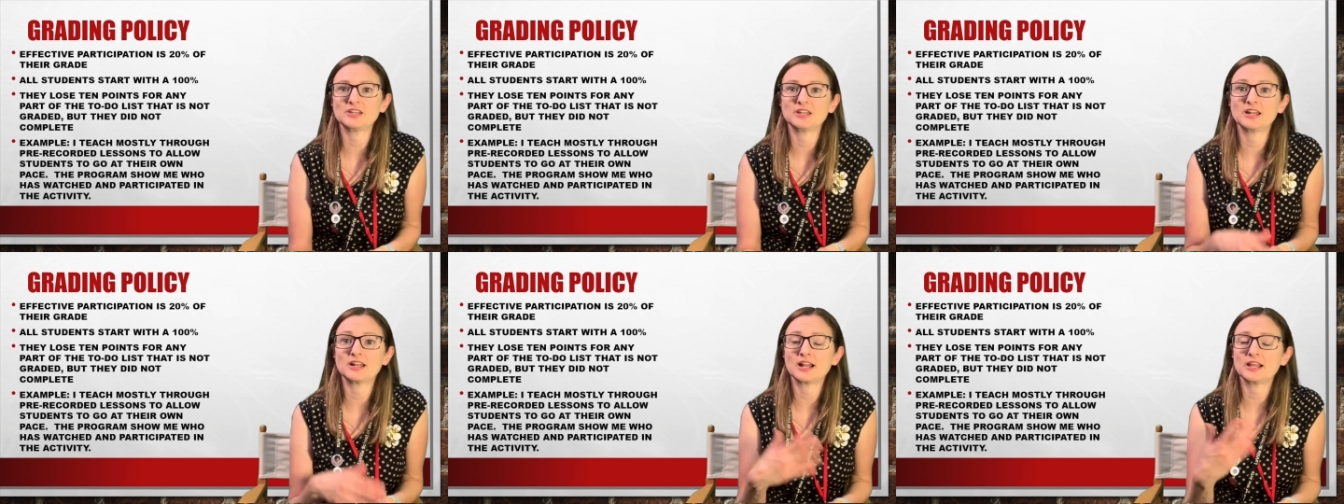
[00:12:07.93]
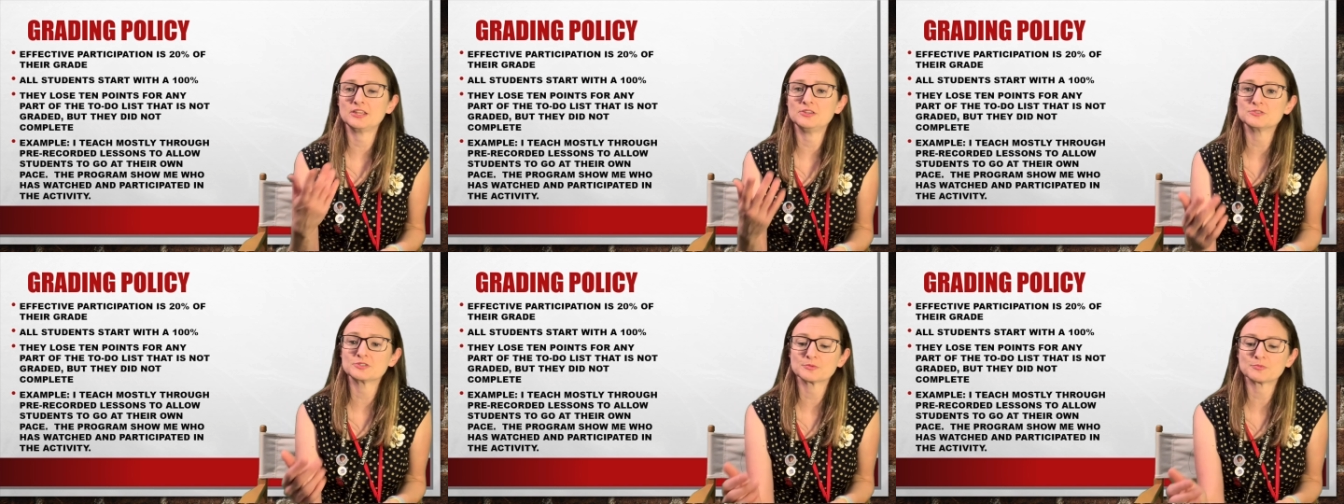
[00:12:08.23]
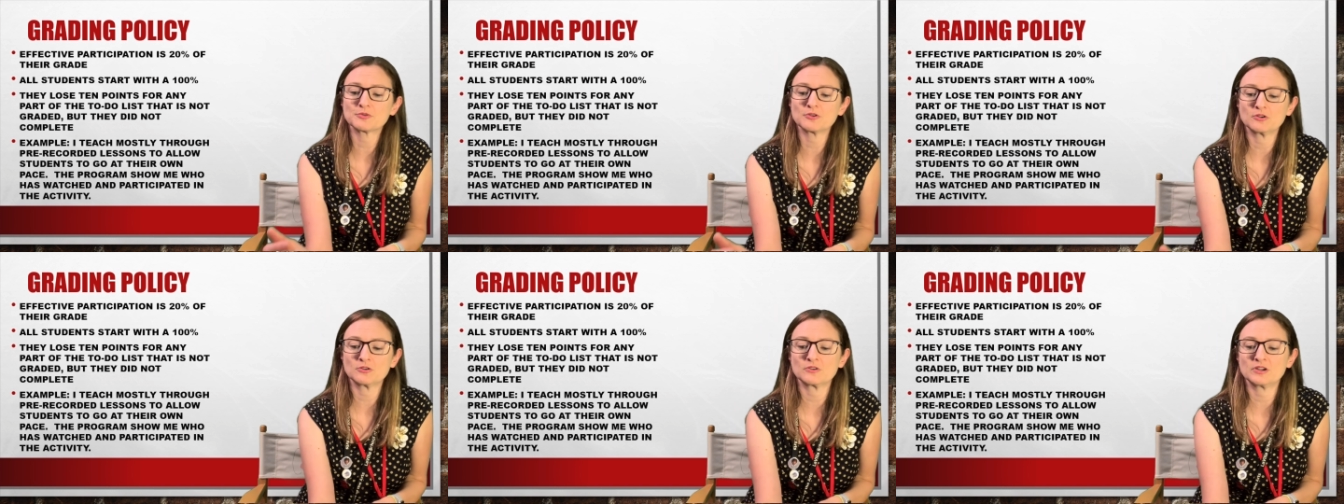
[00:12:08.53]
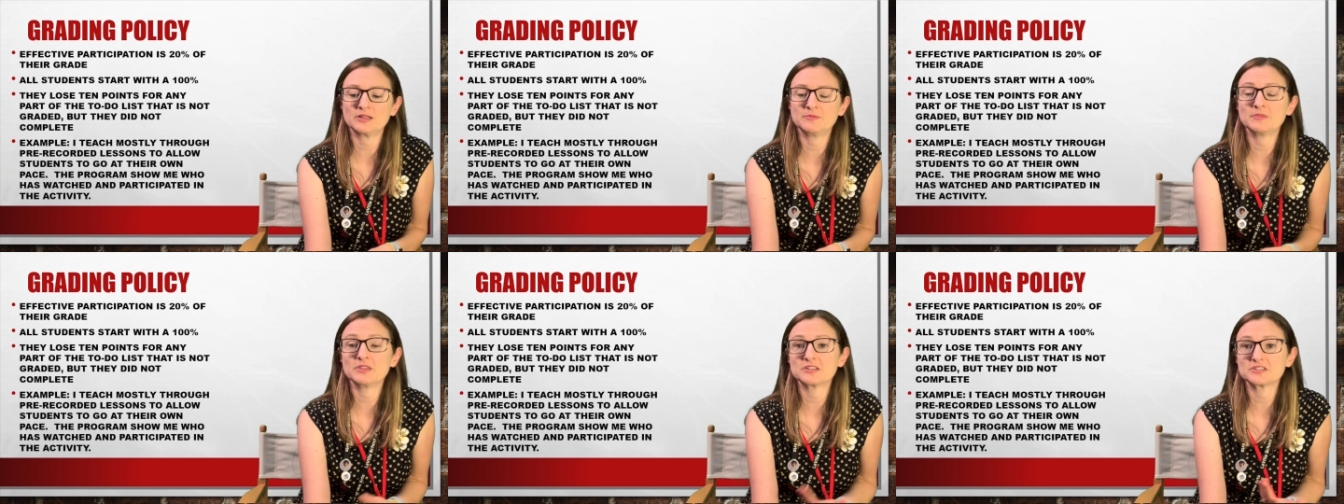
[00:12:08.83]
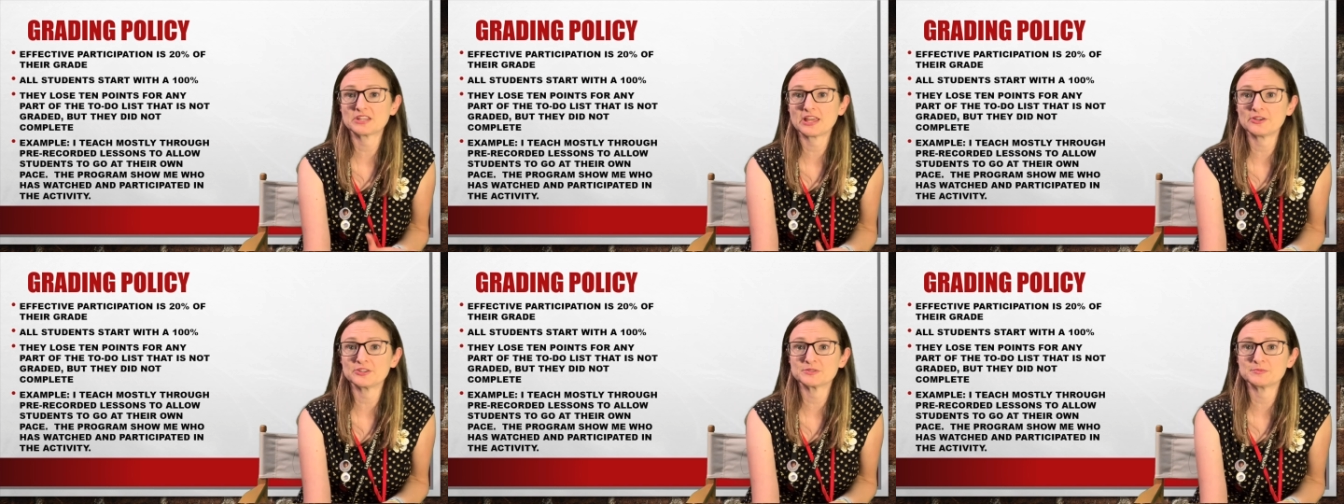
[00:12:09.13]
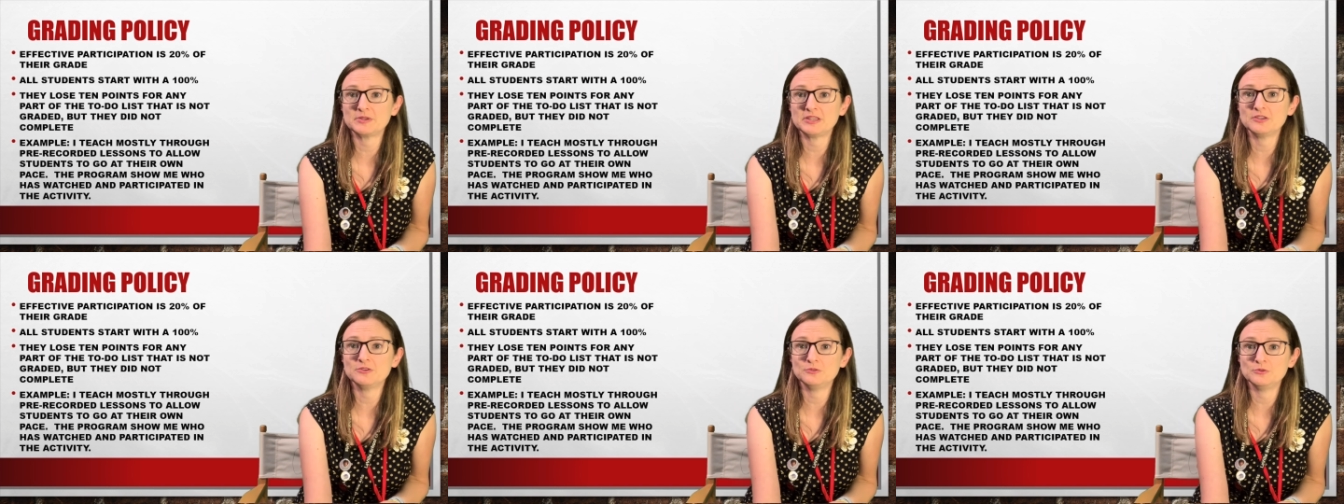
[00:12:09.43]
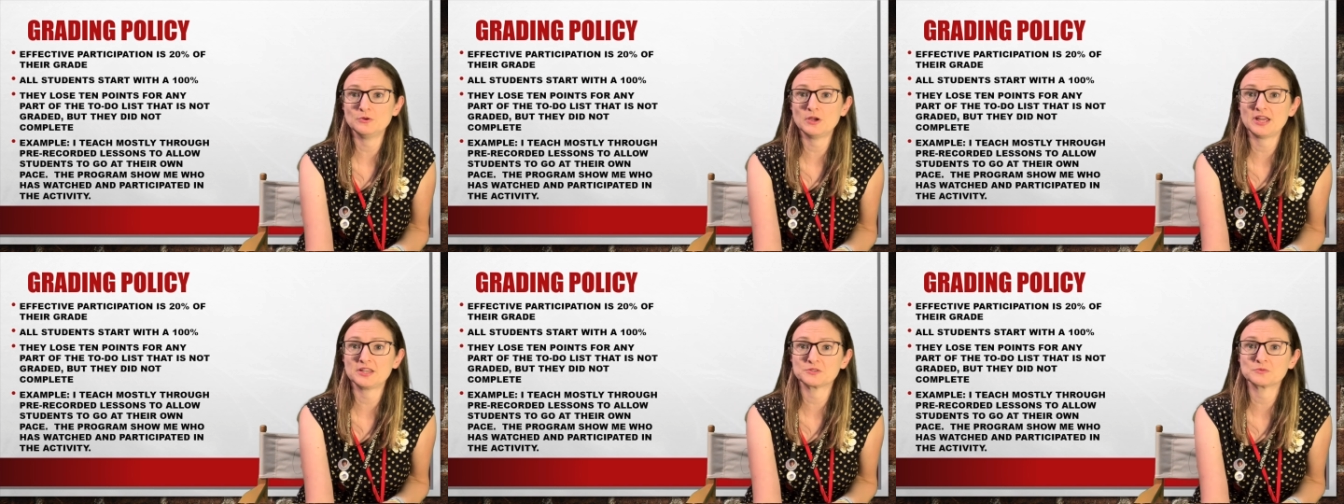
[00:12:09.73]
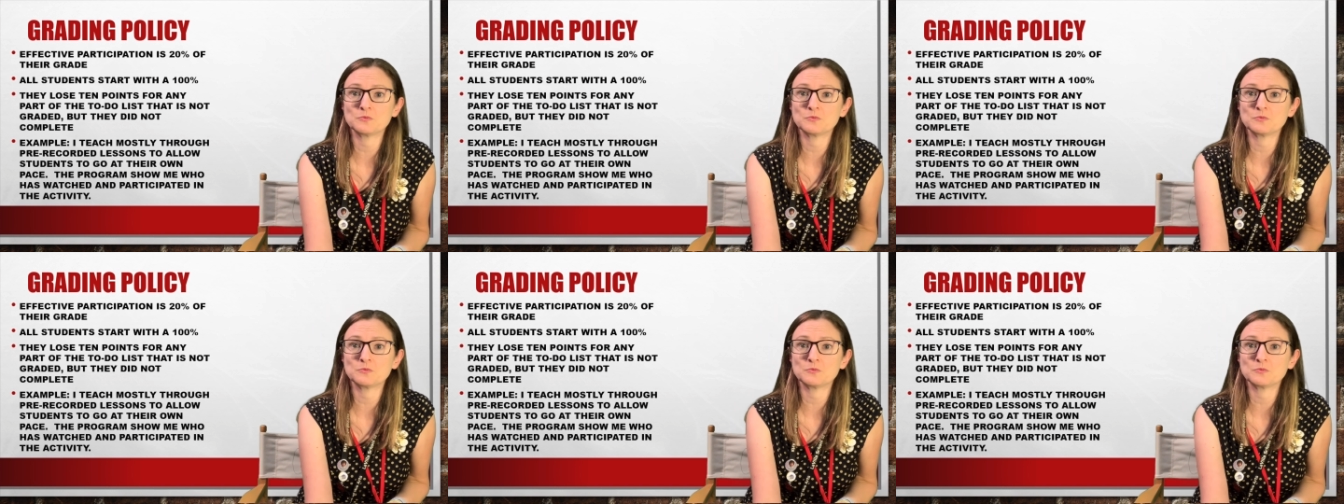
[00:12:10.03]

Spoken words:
And I use a program that tells me who has